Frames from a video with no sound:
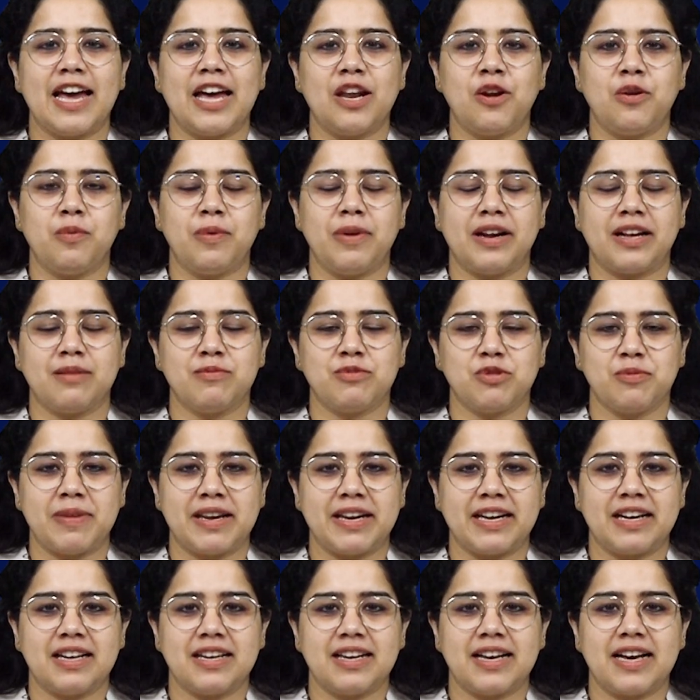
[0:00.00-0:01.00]
Hello and welcome to
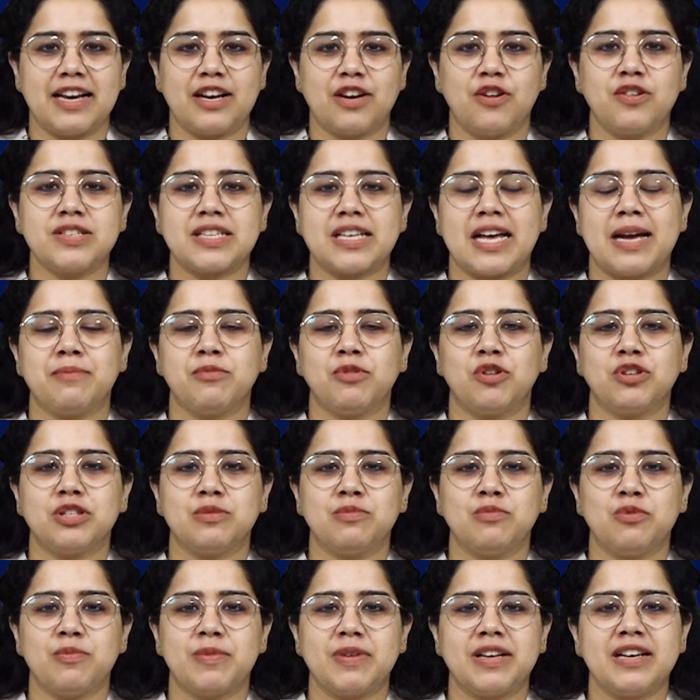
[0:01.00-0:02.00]
Medical Dialogues. I'm Dr.
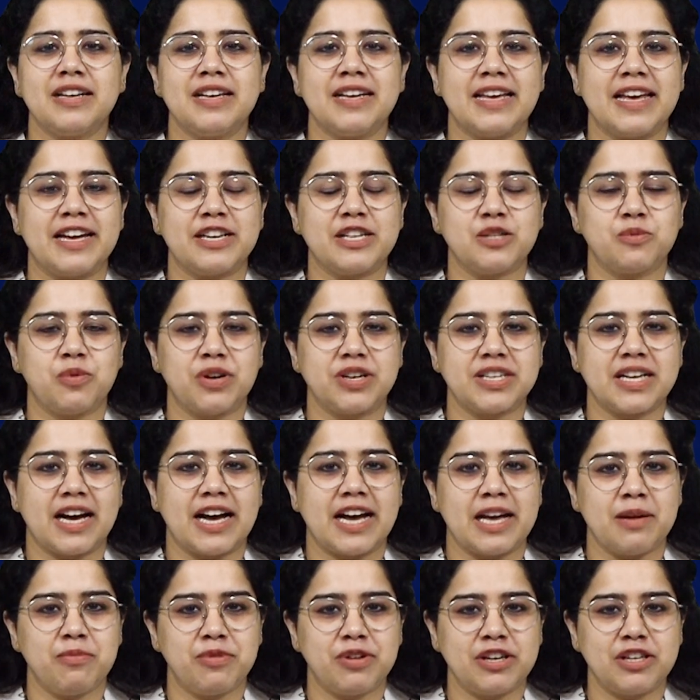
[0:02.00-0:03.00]
Momika. Here's what
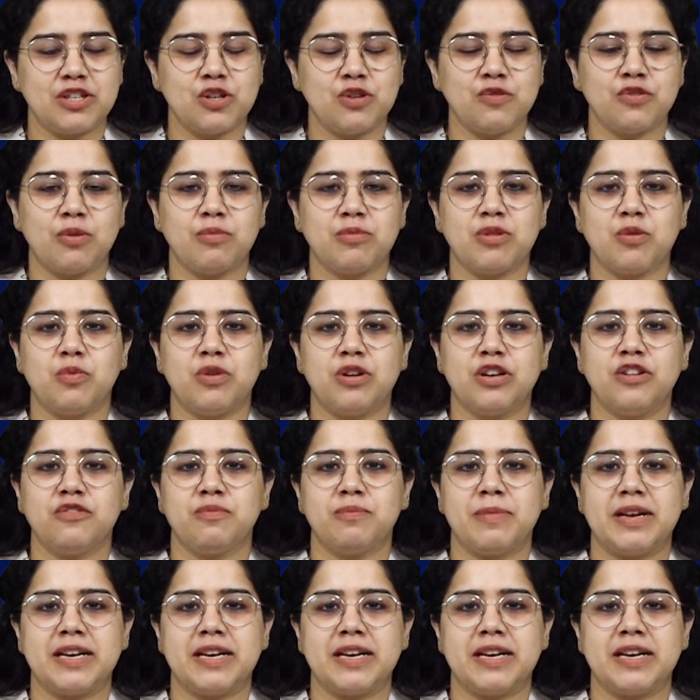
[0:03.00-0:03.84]
I bring to you from the world of